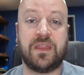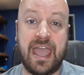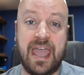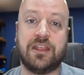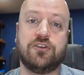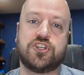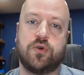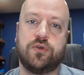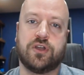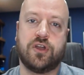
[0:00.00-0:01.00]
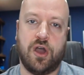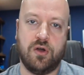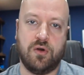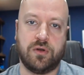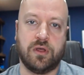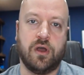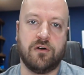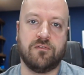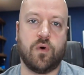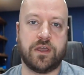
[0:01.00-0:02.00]
and you're showing a code
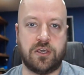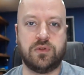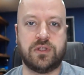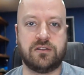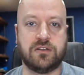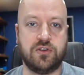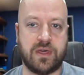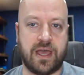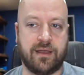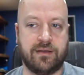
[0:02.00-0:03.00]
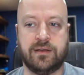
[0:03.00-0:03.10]
of what you did to do that.